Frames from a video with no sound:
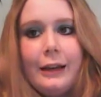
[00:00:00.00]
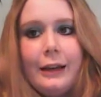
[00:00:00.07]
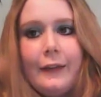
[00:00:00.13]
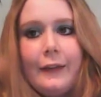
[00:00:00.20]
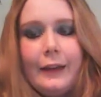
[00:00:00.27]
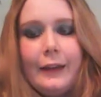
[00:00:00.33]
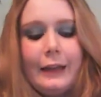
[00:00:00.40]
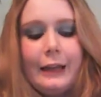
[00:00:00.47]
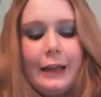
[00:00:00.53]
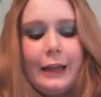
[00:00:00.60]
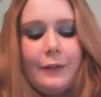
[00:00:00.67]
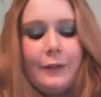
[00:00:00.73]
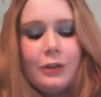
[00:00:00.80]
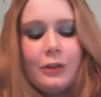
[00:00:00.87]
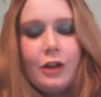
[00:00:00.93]
And then he
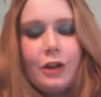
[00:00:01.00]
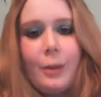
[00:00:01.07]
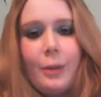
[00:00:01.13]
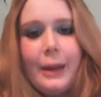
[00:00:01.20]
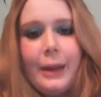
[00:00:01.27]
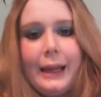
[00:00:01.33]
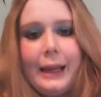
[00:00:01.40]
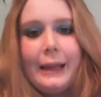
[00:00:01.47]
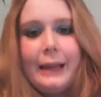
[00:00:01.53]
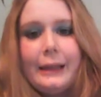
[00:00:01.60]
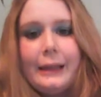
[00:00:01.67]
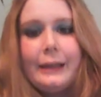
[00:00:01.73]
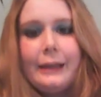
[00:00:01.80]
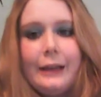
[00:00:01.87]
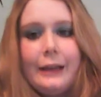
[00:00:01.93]
gave me a shot in my
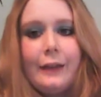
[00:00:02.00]
hand,